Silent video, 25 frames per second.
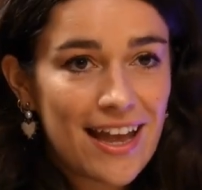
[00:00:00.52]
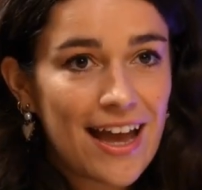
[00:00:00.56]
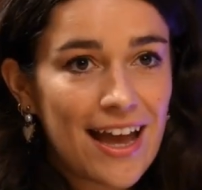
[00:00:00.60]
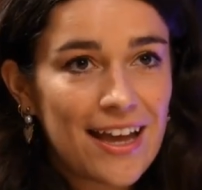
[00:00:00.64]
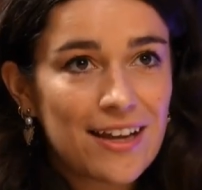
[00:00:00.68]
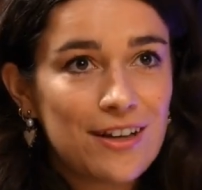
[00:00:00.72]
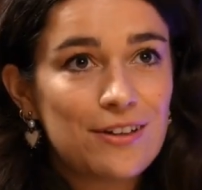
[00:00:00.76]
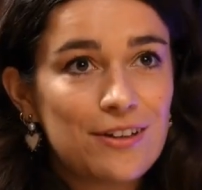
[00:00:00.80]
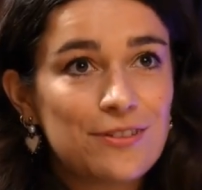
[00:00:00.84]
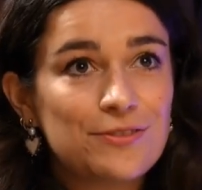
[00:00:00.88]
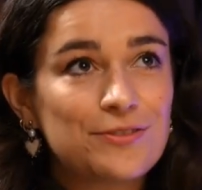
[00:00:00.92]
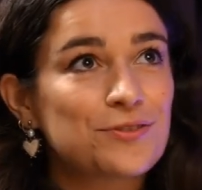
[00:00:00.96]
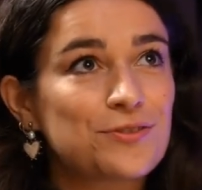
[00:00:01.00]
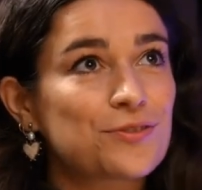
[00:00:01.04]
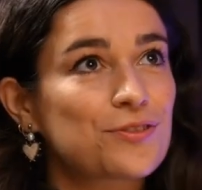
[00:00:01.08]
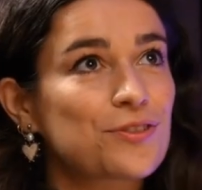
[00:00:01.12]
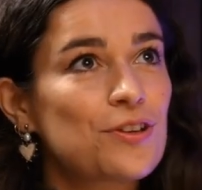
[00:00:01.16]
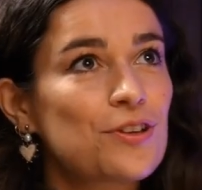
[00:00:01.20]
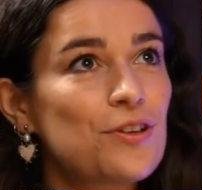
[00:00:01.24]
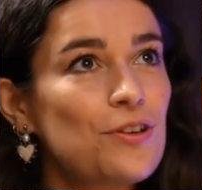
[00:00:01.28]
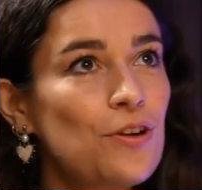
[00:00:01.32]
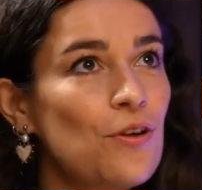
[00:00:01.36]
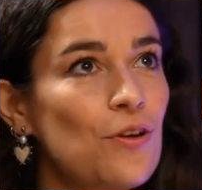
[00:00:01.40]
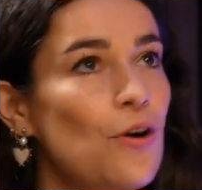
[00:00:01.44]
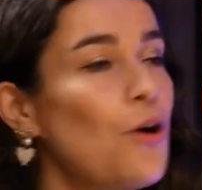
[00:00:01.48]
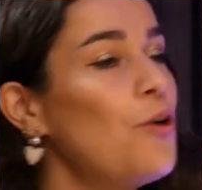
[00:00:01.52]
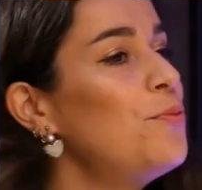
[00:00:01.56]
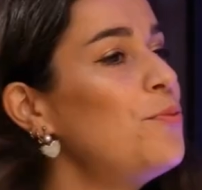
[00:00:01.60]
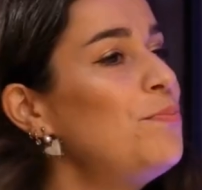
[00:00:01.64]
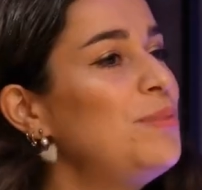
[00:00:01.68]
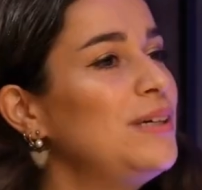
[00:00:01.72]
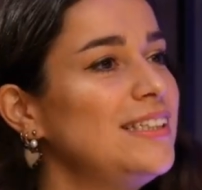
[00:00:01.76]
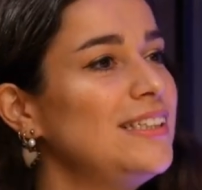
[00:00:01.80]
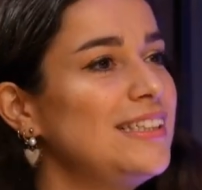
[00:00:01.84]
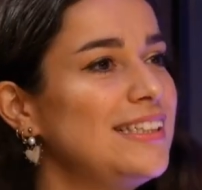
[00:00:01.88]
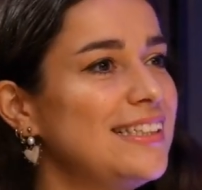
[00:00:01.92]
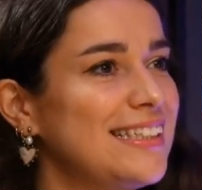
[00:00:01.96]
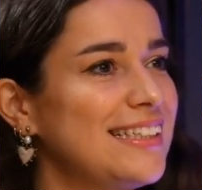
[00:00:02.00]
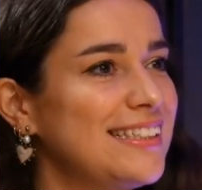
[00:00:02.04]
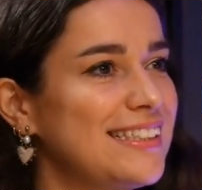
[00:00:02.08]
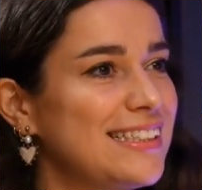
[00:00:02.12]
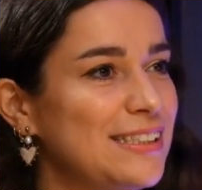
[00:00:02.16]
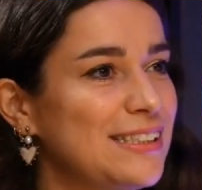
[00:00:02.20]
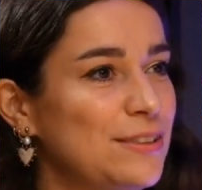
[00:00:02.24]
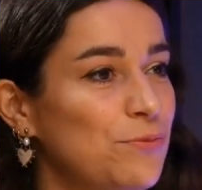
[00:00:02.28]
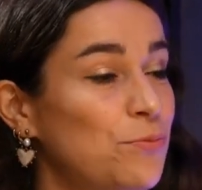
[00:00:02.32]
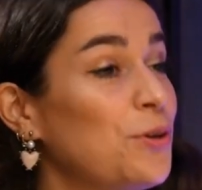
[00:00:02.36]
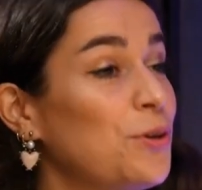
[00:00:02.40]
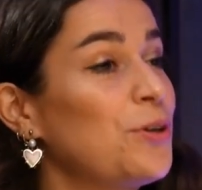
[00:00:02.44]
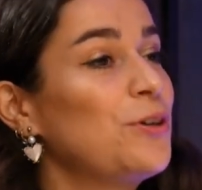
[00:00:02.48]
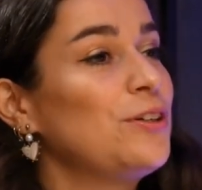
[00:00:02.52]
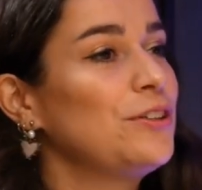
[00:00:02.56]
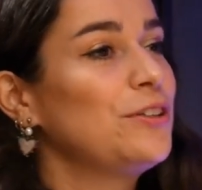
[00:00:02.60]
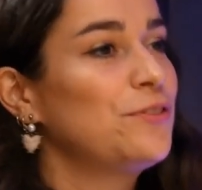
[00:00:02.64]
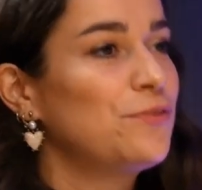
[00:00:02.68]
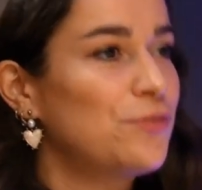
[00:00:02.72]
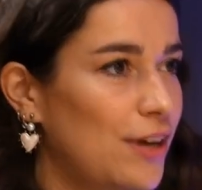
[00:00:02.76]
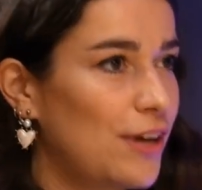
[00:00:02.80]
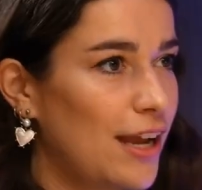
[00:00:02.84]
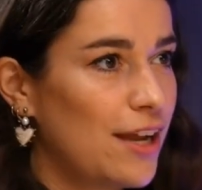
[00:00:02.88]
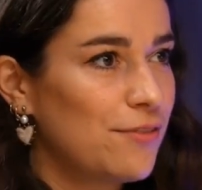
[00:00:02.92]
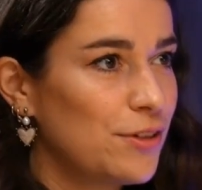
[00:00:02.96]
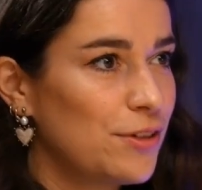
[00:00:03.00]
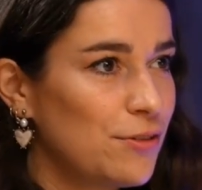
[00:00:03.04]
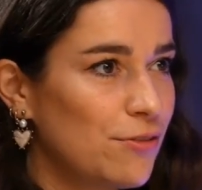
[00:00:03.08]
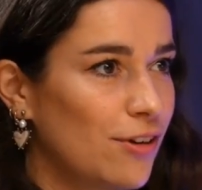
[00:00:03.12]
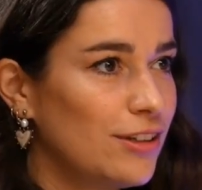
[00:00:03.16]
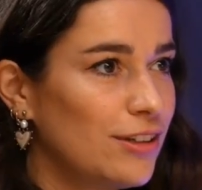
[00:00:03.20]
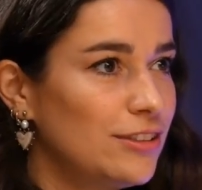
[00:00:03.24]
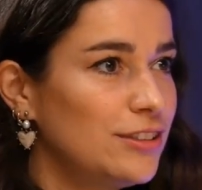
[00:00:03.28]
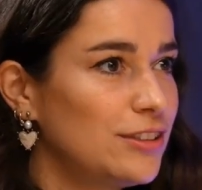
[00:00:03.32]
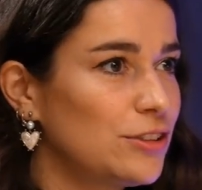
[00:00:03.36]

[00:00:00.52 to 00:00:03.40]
kind of opened this world for everyone.